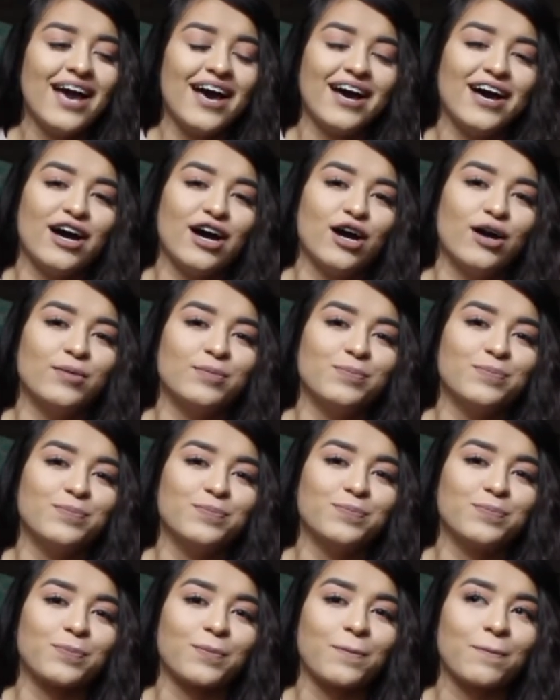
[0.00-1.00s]

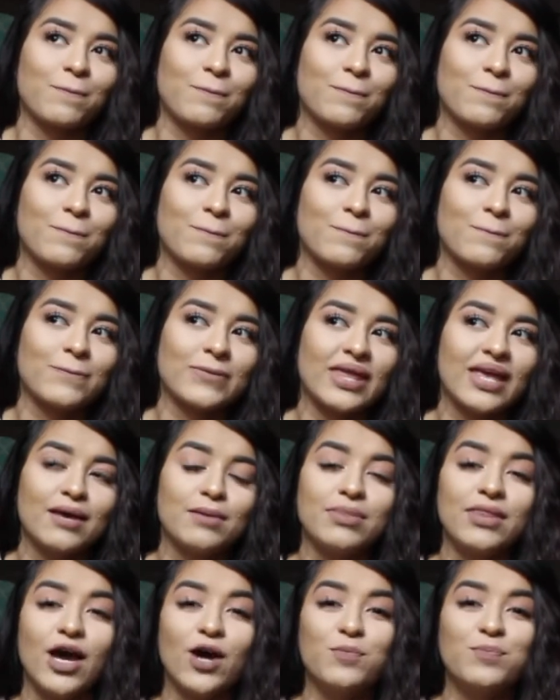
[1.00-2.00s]
Um,
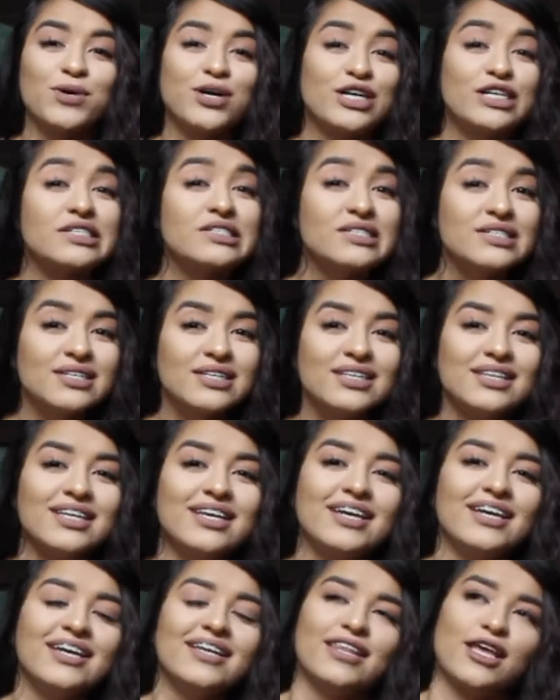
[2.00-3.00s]
now
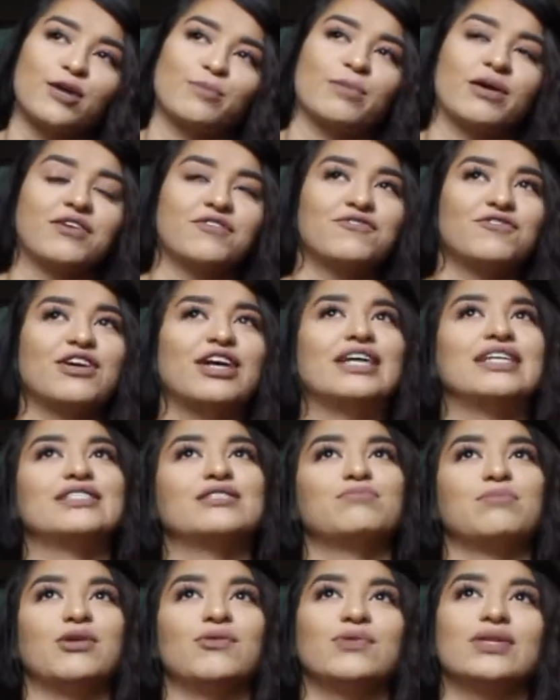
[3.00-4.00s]
personally, like my
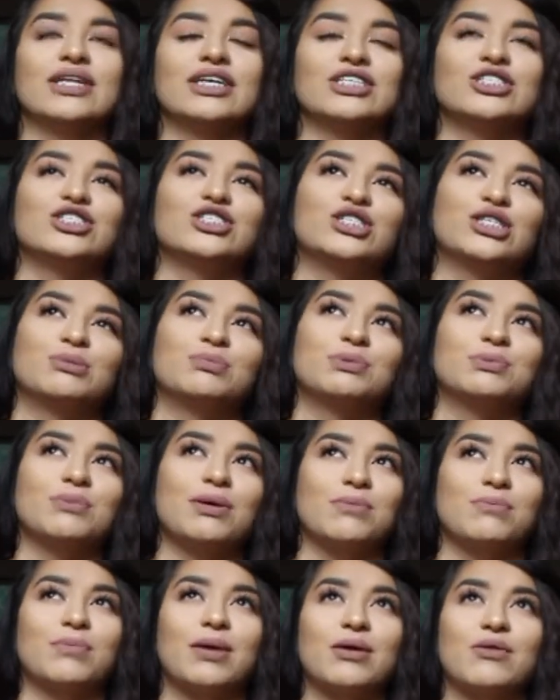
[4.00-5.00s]
friends, my relationships
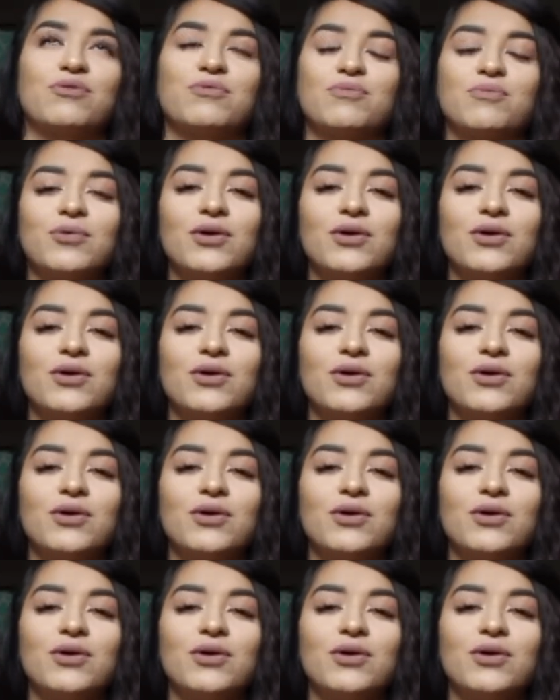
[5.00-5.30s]
my, my,